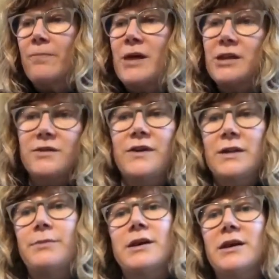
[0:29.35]
And it's
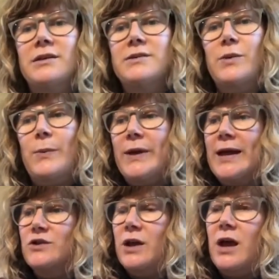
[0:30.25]
fun because we
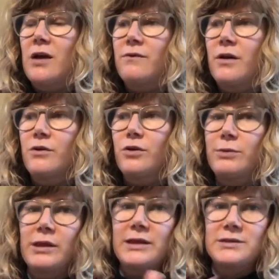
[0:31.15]
actually have a
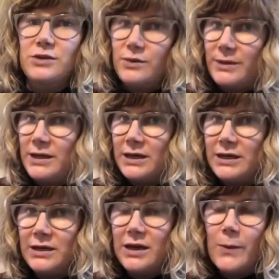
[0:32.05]
group that likes to do them at
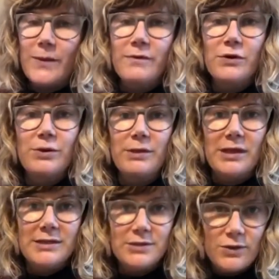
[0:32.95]
night and we have a group that
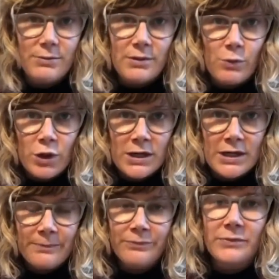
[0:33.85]
likes to do them in the
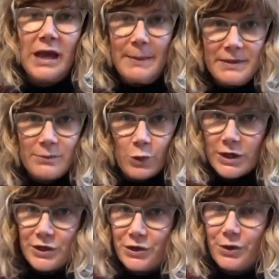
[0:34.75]
morning. I'm in the
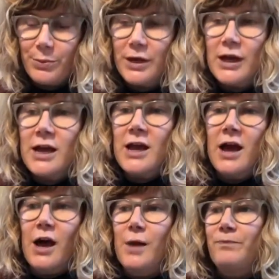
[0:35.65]
morning group.
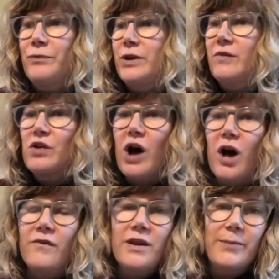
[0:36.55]
Um, you can have
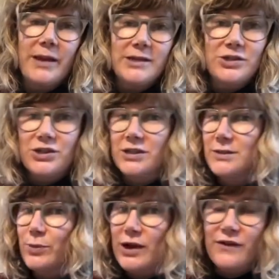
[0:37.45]
coffee, pastries,
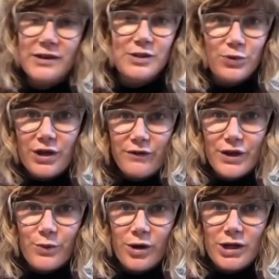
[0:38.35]
breakfast, whatever
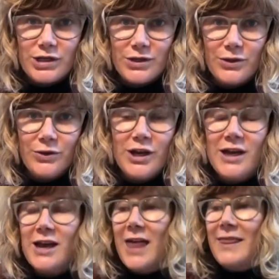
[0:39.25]
you want to do.
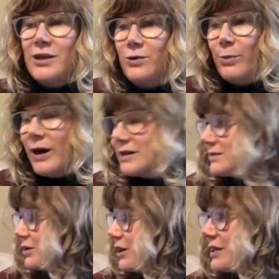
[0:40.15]
And then you do a
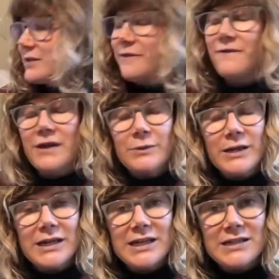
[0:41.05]
puzzle and it's a fun
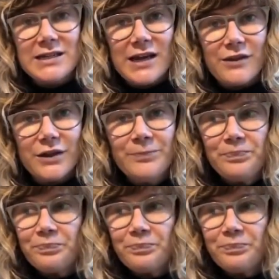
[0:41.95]
way to get together.